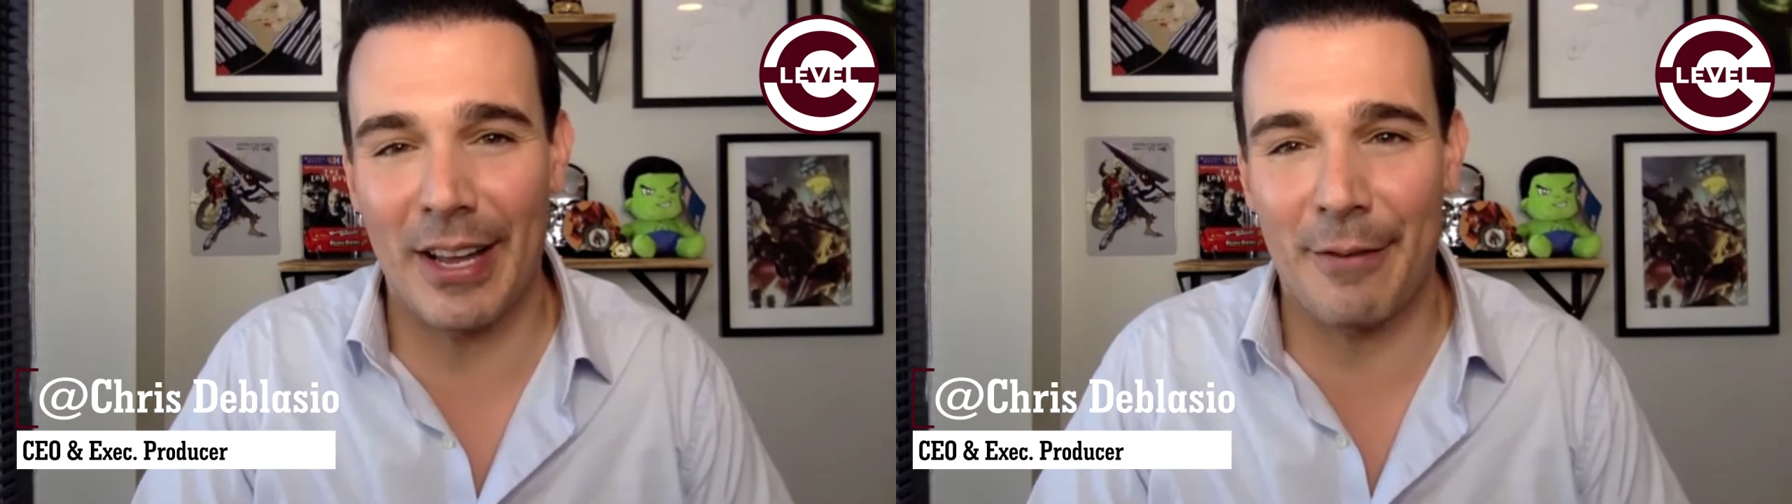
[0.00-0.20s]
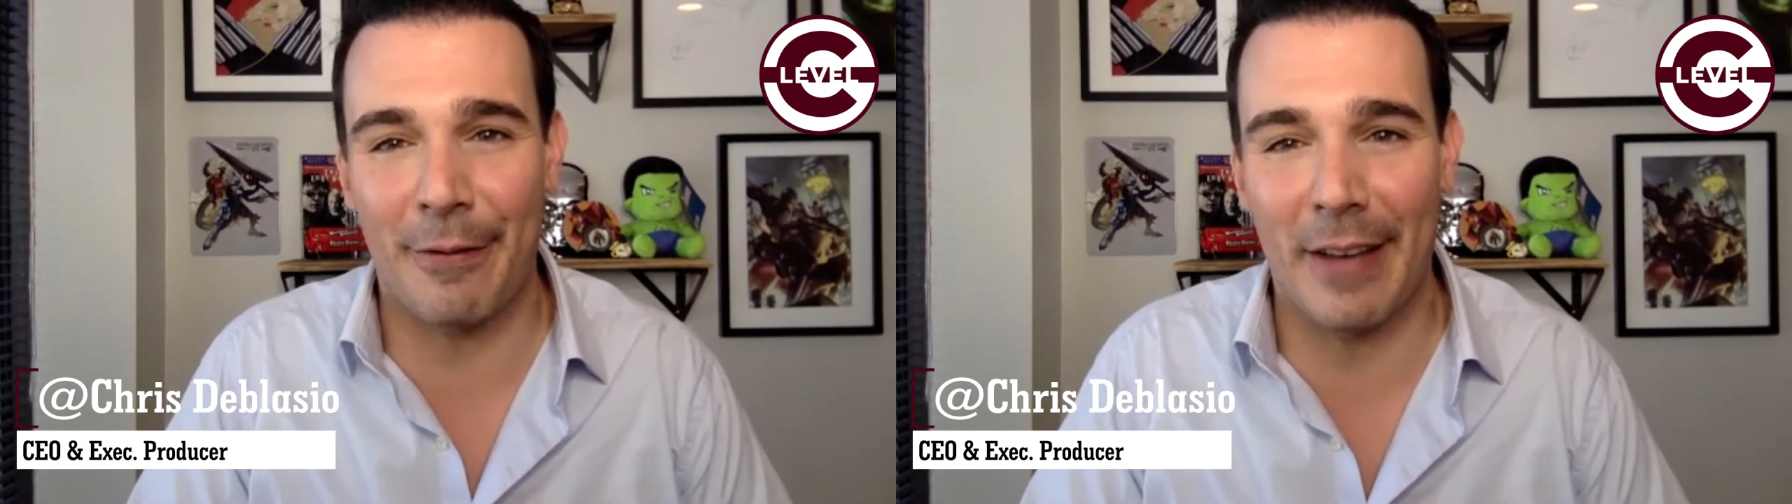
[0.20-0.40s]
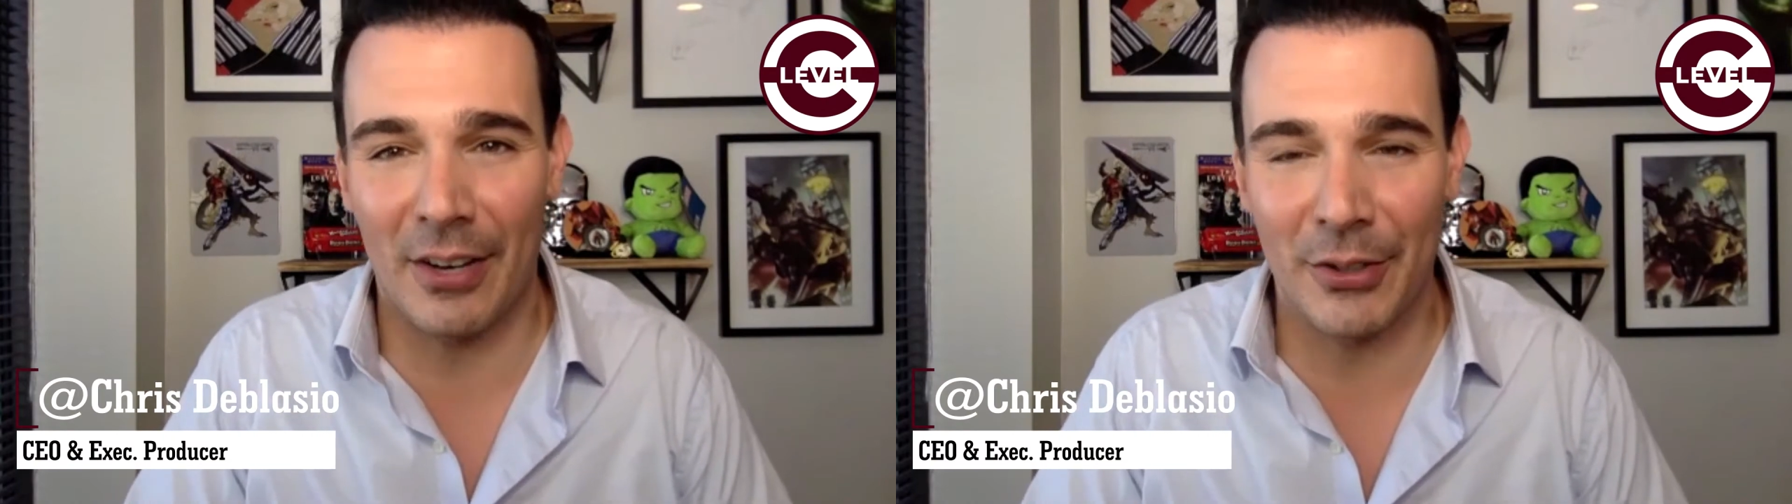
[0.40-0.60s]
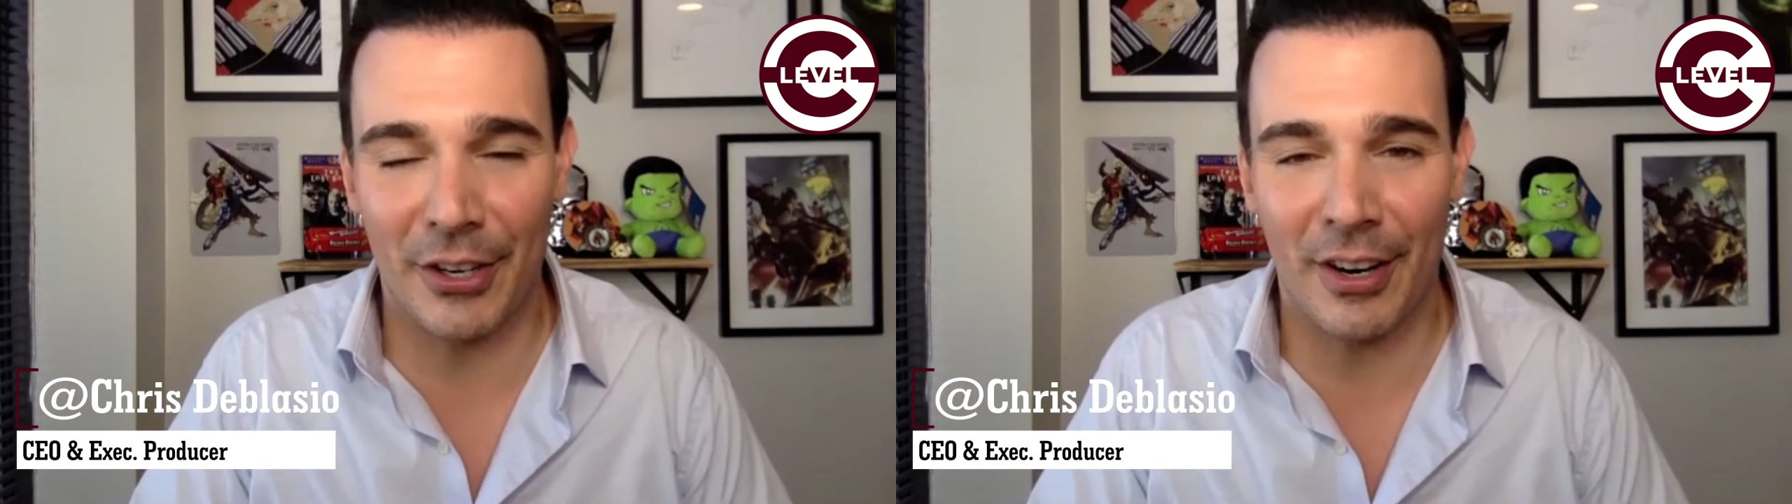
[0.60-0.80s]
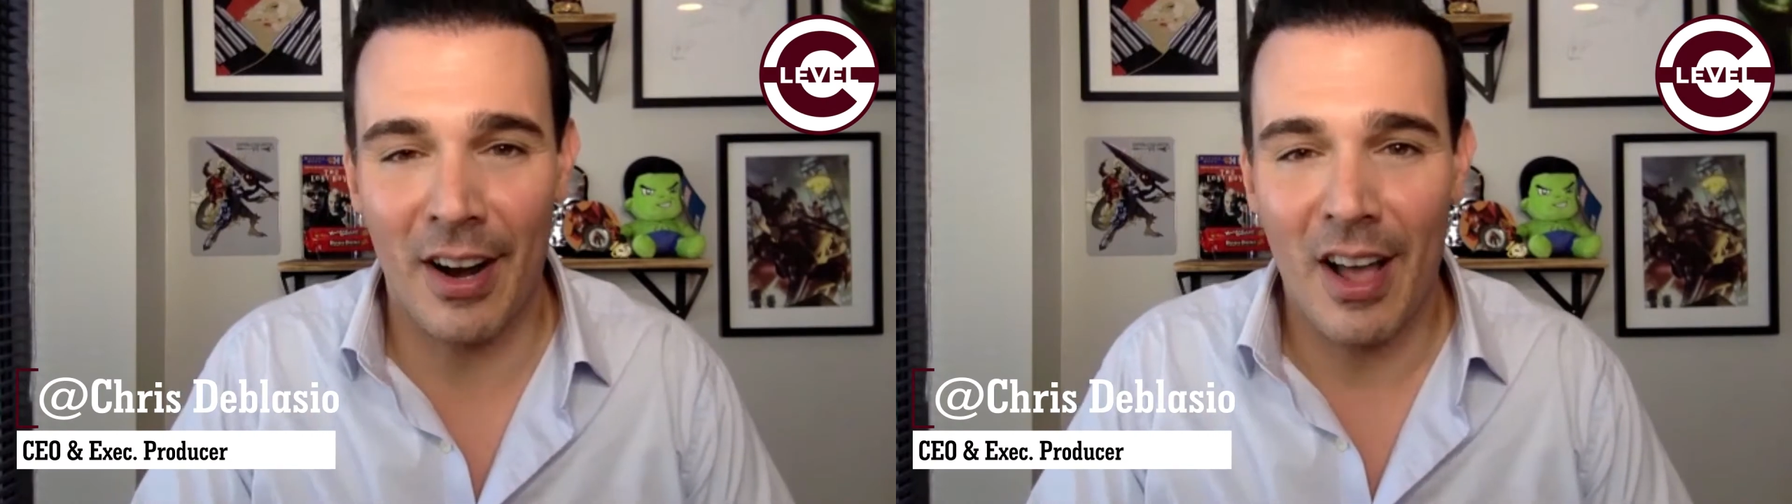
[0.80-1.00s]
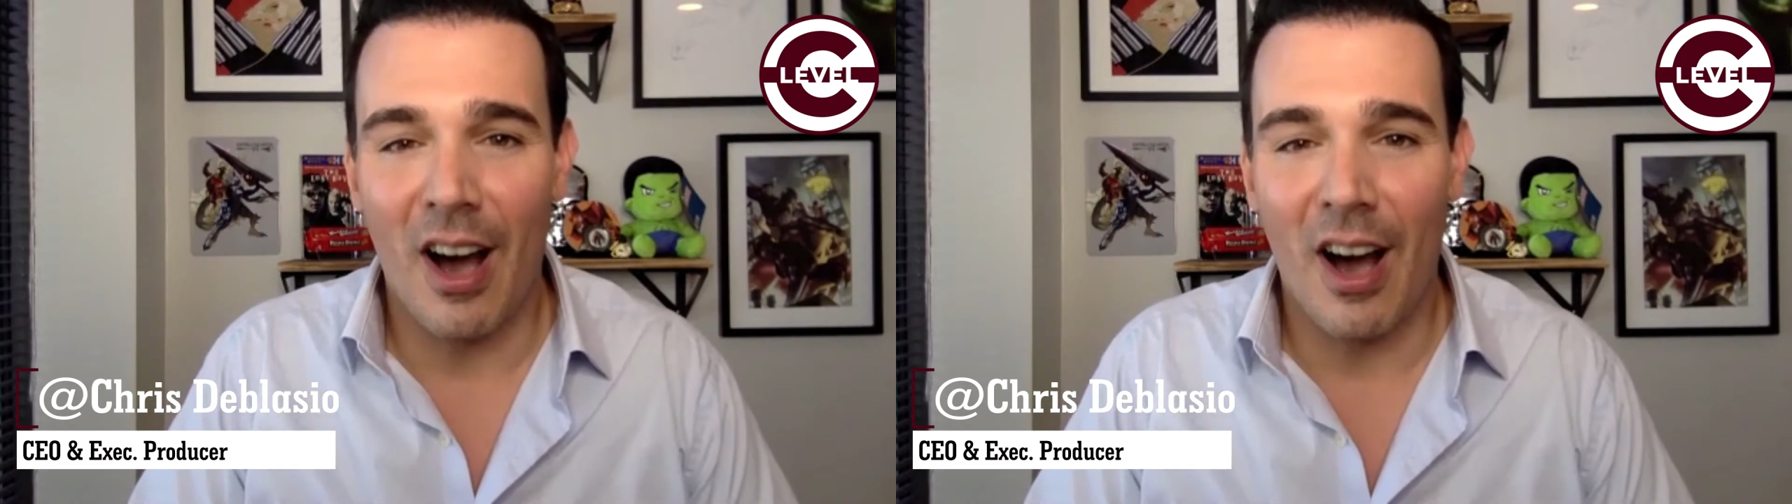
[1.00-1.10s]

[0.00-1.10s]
and founder